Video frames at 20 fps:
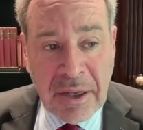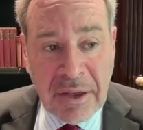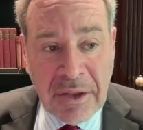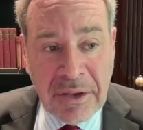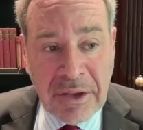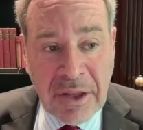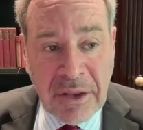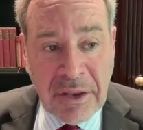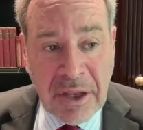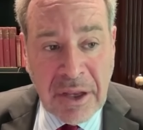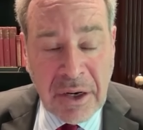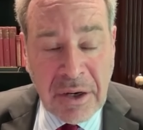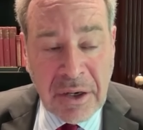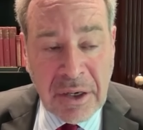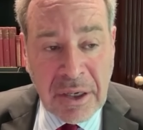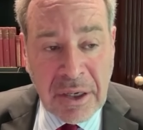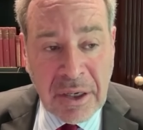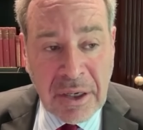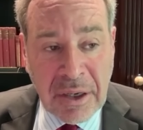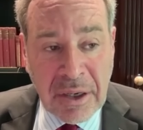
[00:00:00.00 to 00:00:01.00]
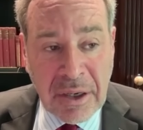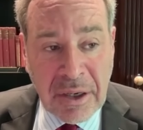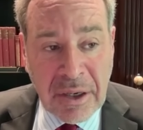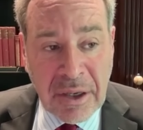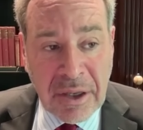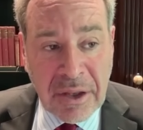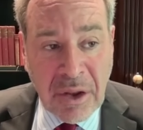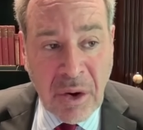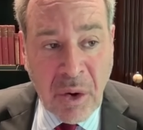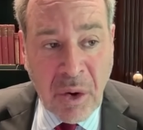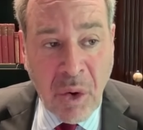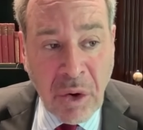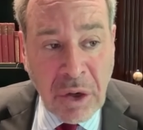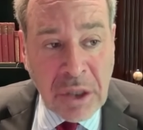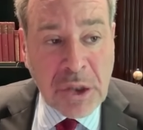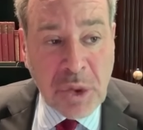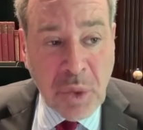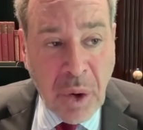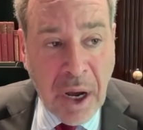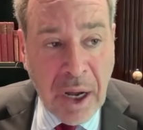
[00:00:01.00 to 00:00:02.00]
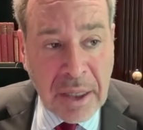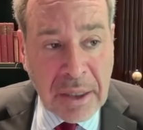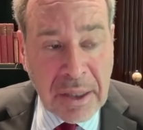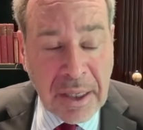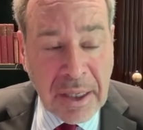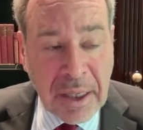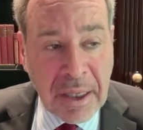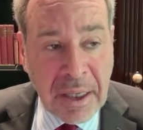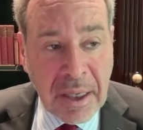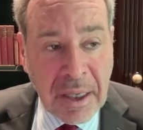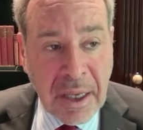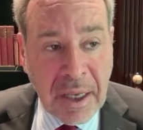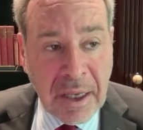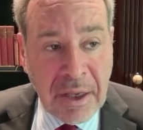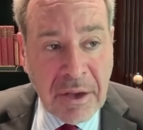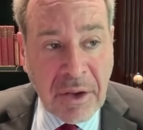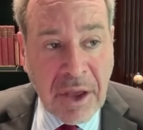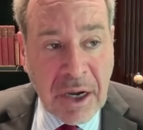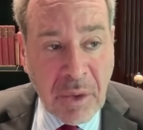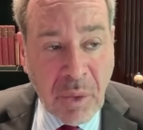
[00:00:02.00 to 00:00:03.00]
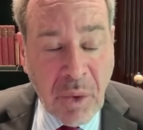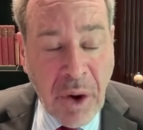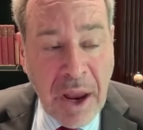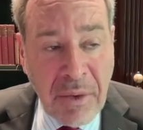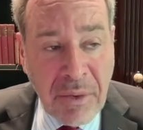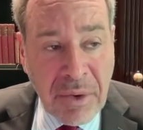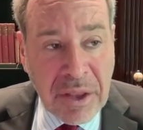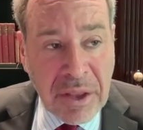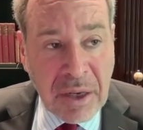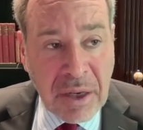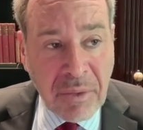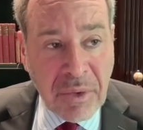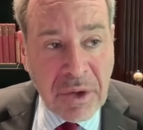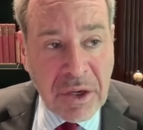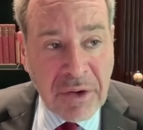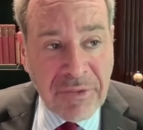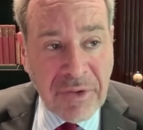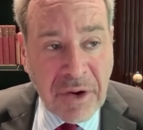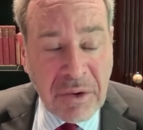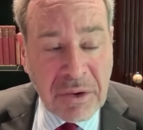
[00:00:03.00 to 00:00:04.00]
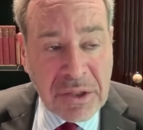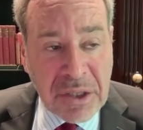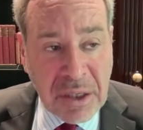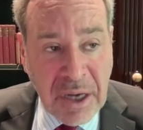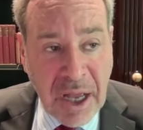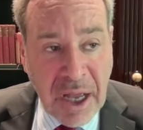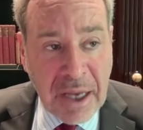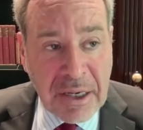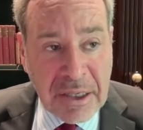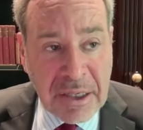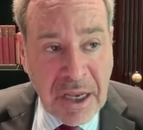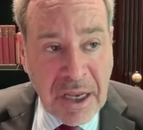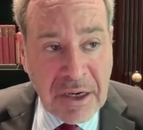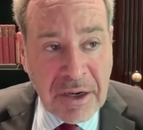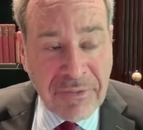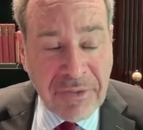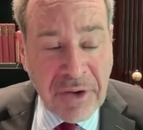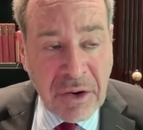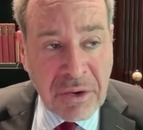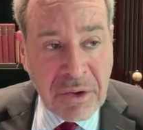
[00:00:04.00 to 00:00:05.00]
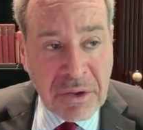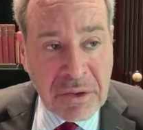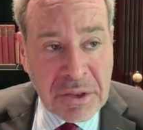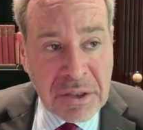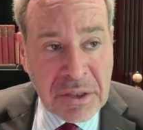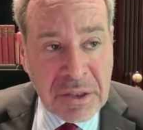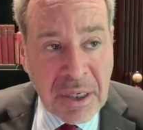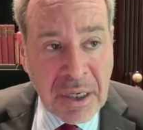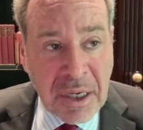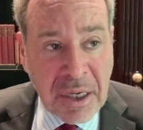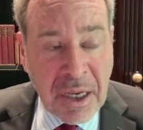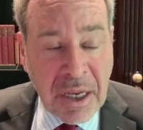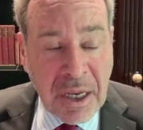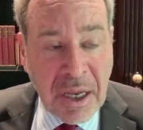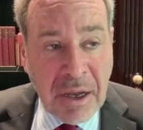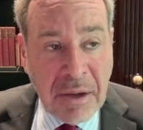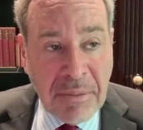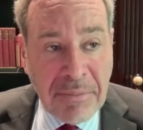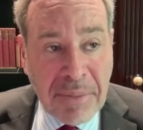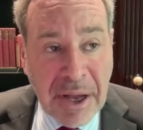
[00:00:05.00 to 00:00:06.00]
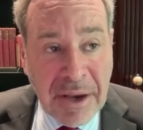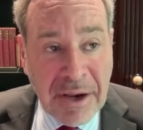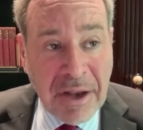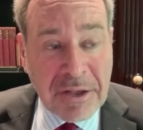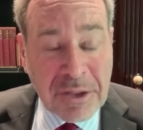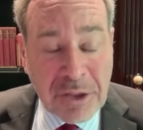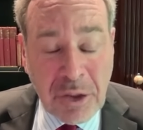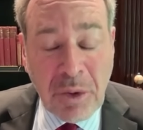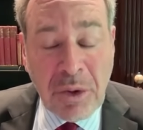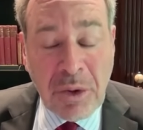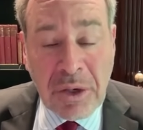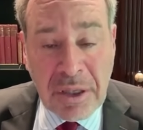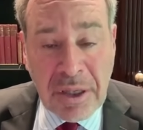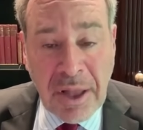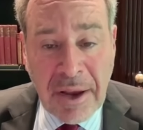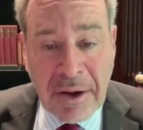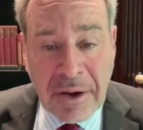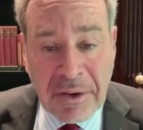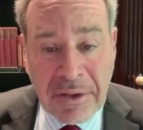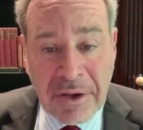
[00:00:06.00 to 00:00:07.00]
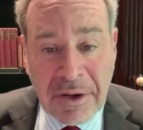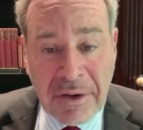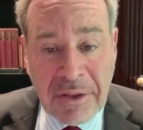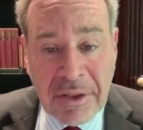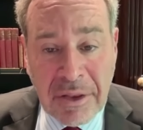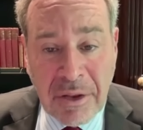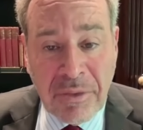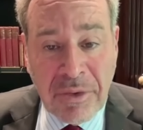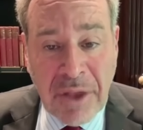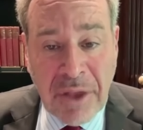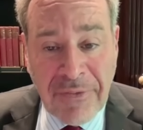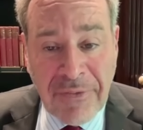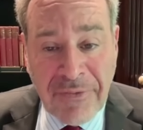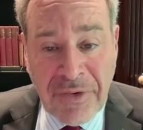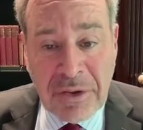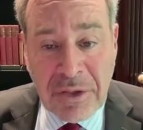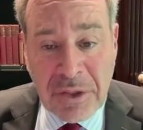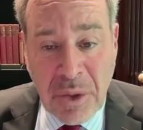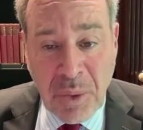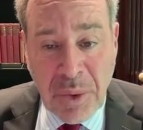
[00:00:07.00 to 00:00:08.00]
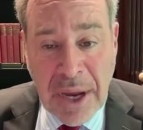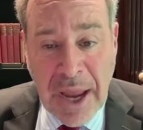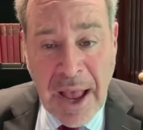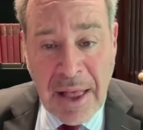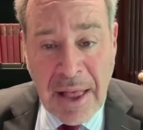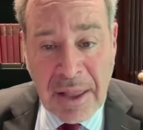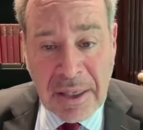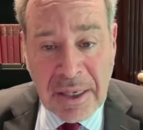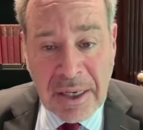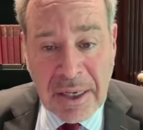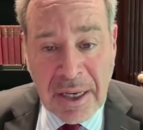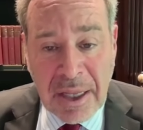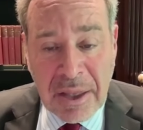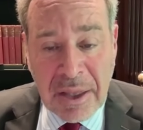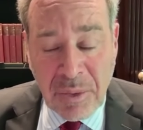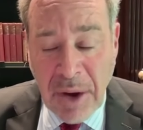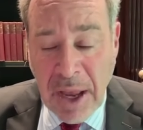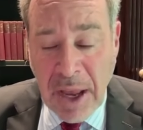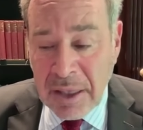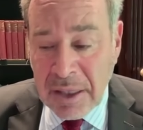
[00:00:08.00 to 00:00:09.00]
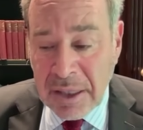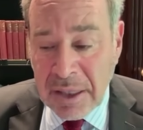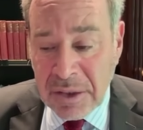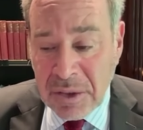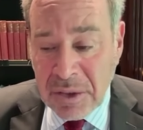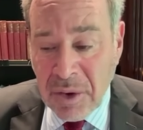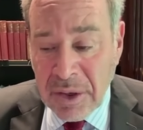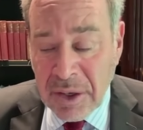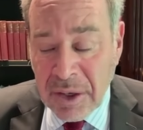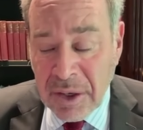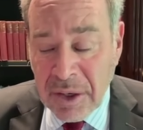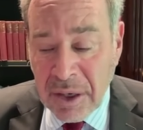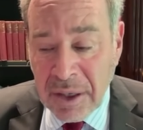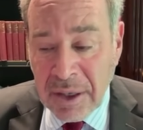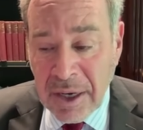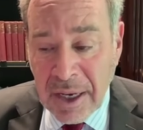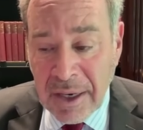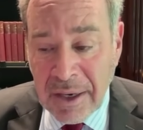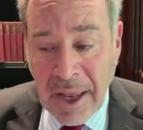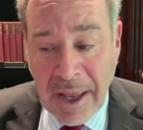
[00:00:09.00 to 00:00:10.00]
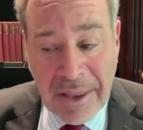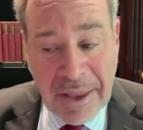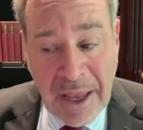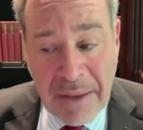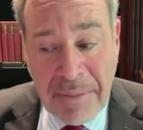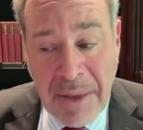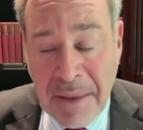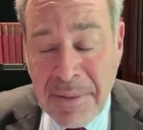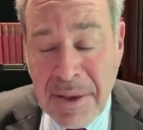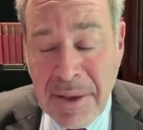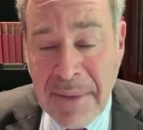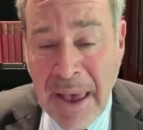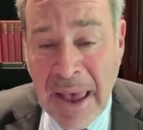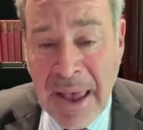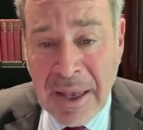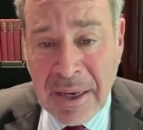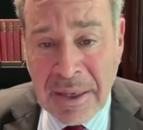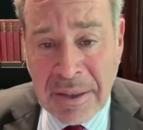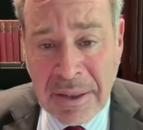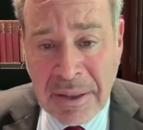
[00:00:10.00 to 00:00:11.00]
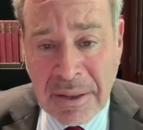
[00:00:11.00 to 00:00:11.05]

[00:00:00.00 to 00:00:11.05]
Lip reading: the hornswoggling. You get away with it when your voters are not attentive voters, but sooner or later they feel the reality, and the reality is going to hurt, and they may be mad.